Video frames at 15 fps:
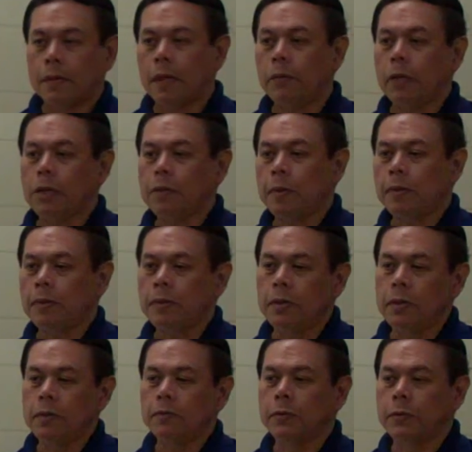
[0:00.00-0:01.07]
I will expound on
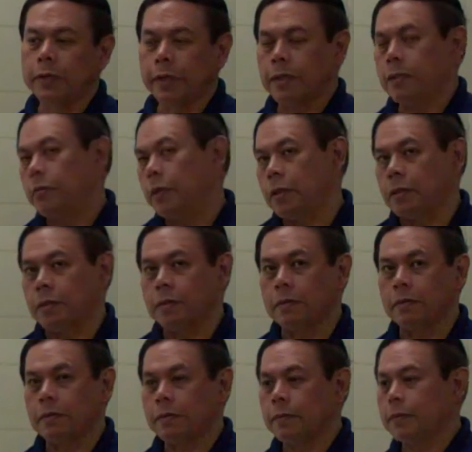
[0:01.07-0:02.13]
this more next week,
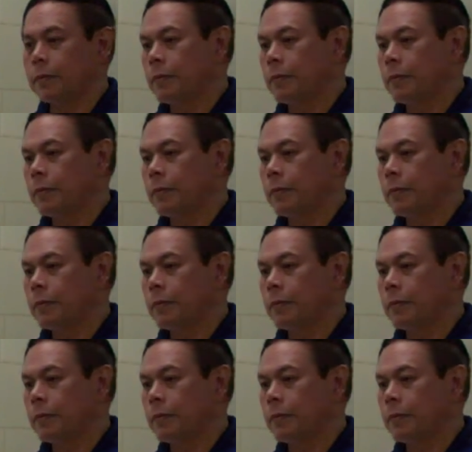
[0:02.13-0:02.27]
so